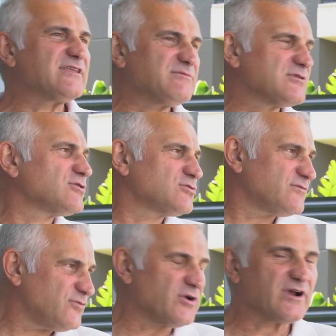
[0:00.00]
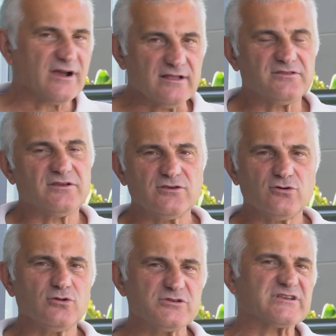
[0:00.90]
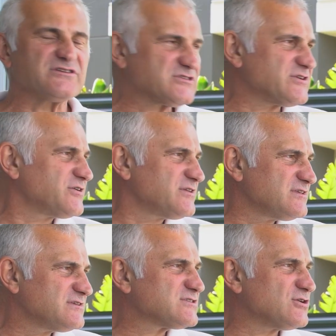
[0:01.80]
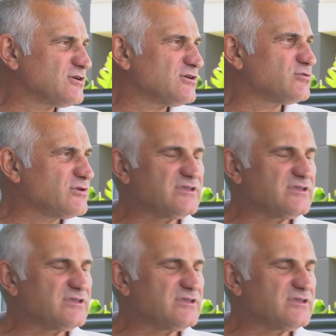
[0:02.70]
time you go to a foreign country, you're always concerned. So we